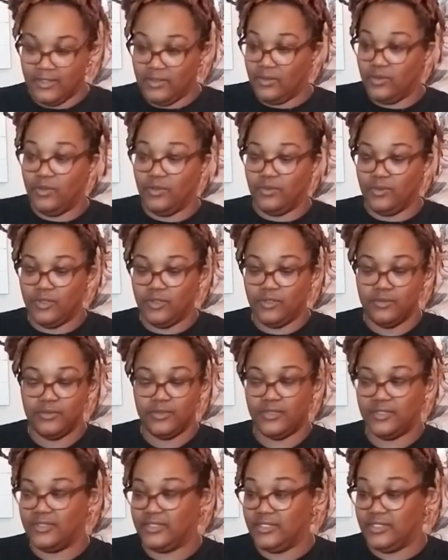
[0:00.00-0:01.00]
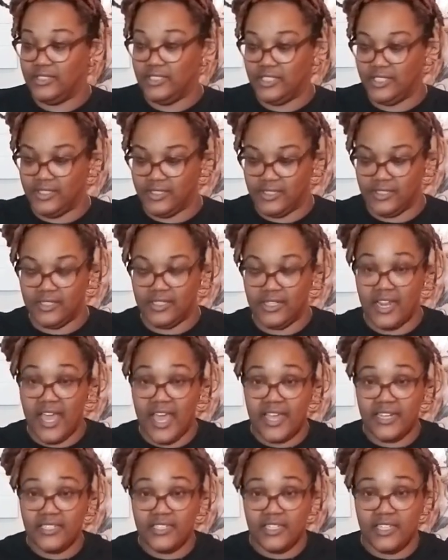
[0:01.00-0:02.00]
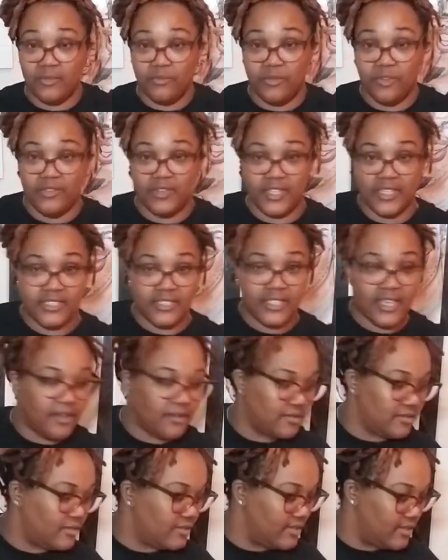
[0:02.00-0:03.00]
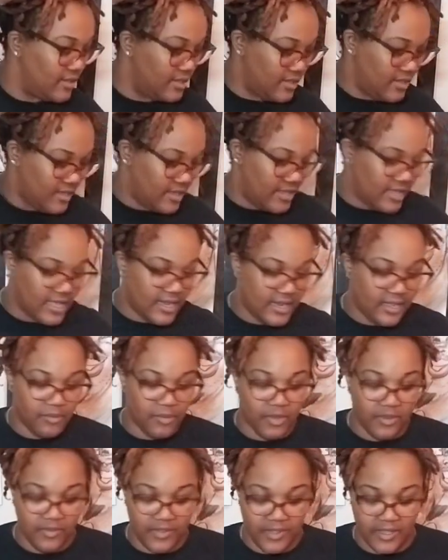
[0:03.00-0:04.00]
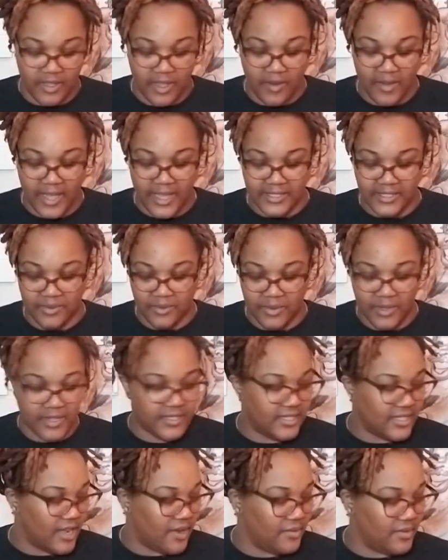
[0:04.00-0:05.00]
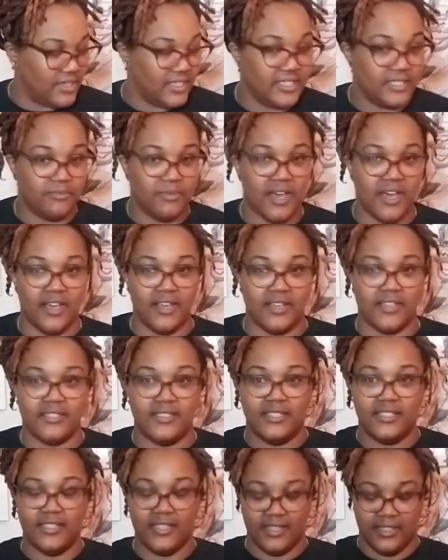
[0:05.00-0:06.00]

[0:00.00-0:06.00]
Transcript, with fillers: Ooh, ooh, Jesus, and I actually can move that towel. I didn't move it. Okay, so we're gonna start with this box.